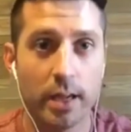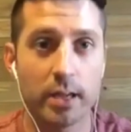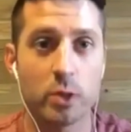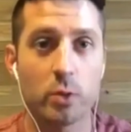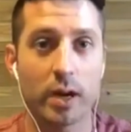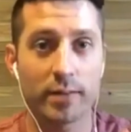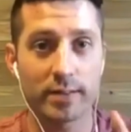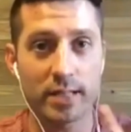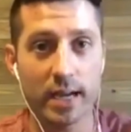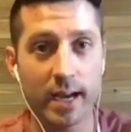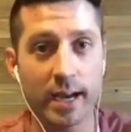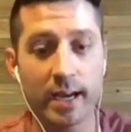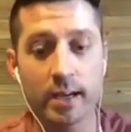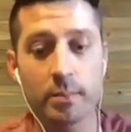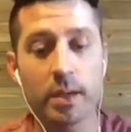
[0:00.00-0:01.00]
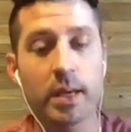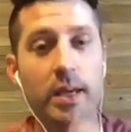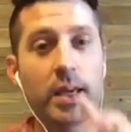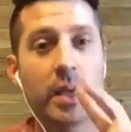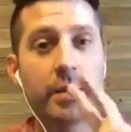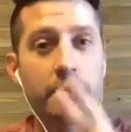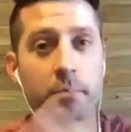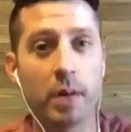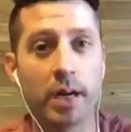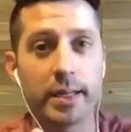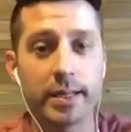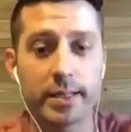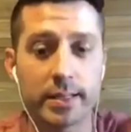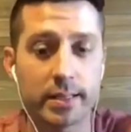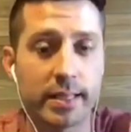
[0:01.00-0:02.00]
and you have time and
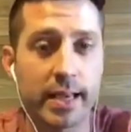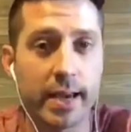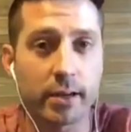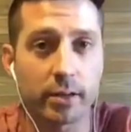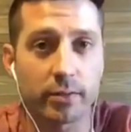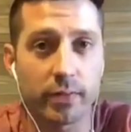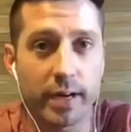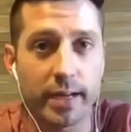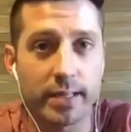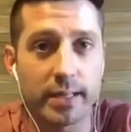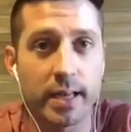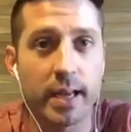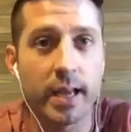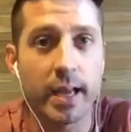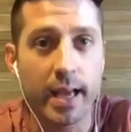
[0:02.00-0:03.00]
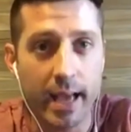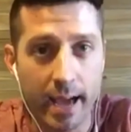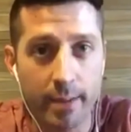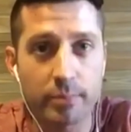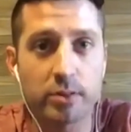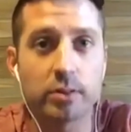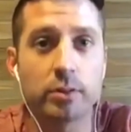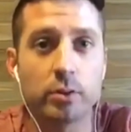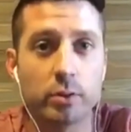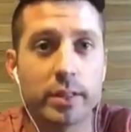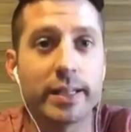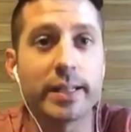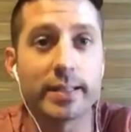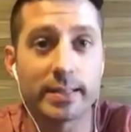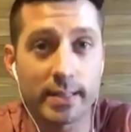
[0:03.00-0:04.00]
money to sacrifice,
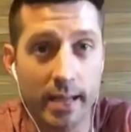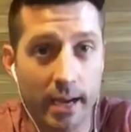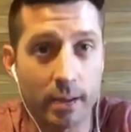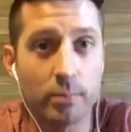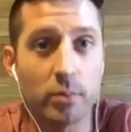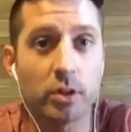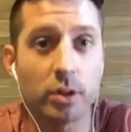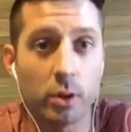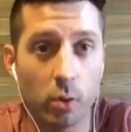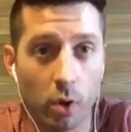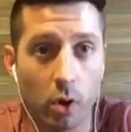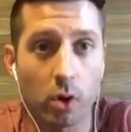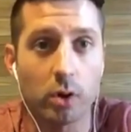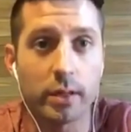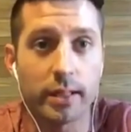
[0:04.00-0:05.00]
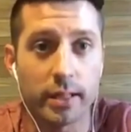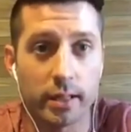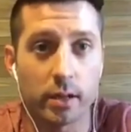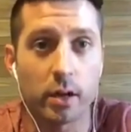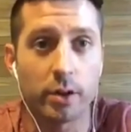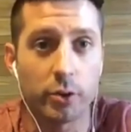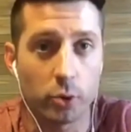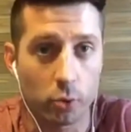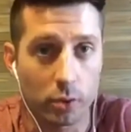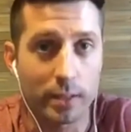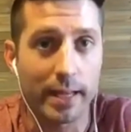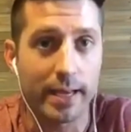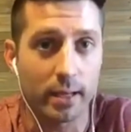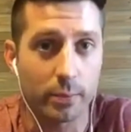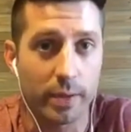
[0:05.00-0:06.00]
absolutely it's time to go all in on
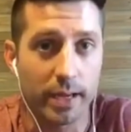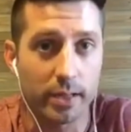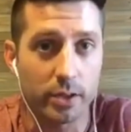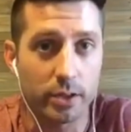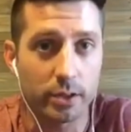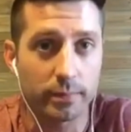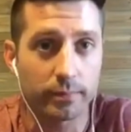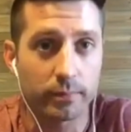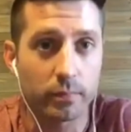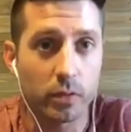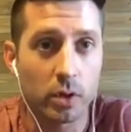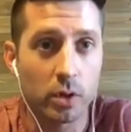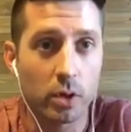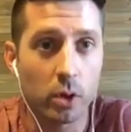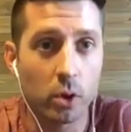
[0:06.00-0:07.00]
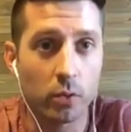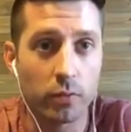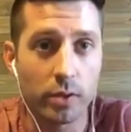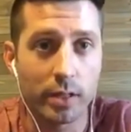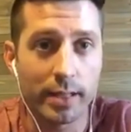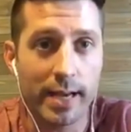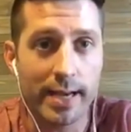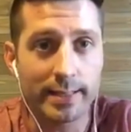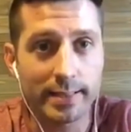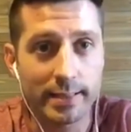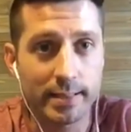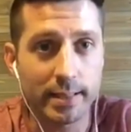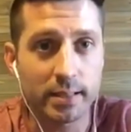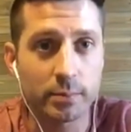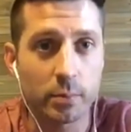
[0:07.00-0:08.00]
your like page. Over the last
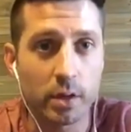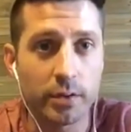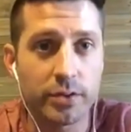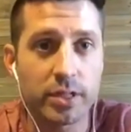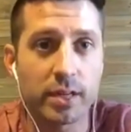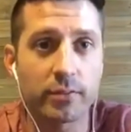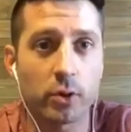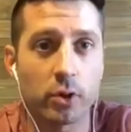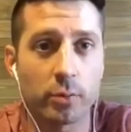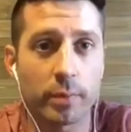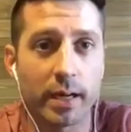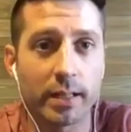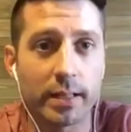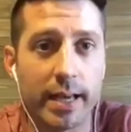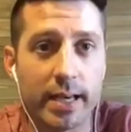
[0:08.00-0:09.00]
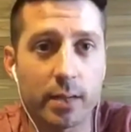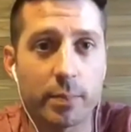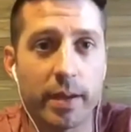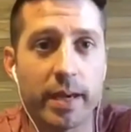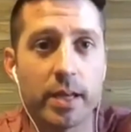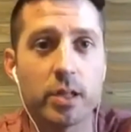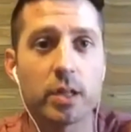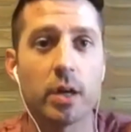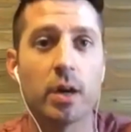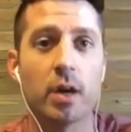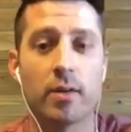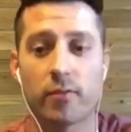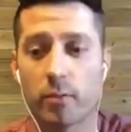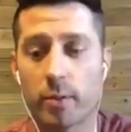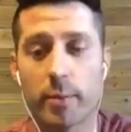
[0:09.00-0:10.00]
6 months, I've grown my like page
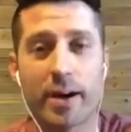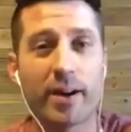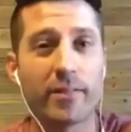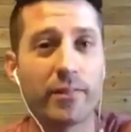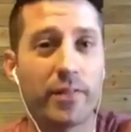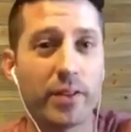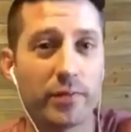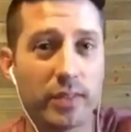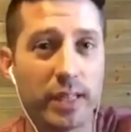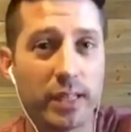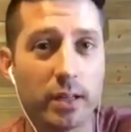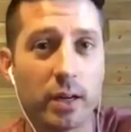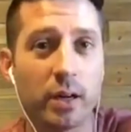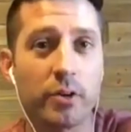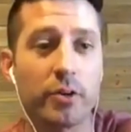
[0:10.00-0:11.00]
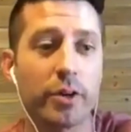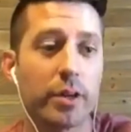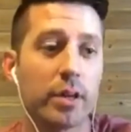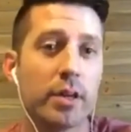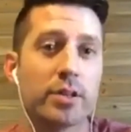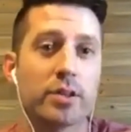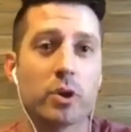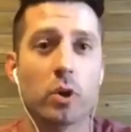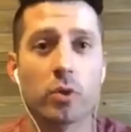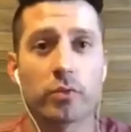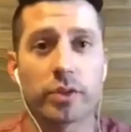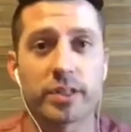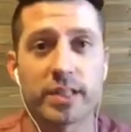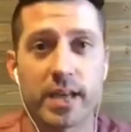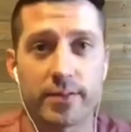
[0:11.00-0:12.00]
from about 1,500 to
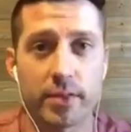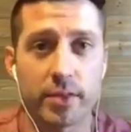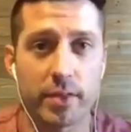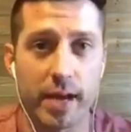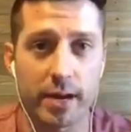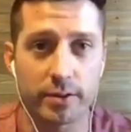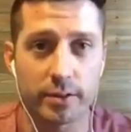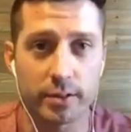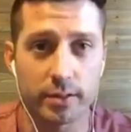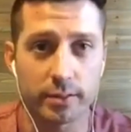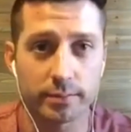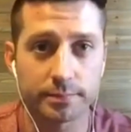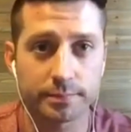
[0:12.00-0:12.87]
over 7,000.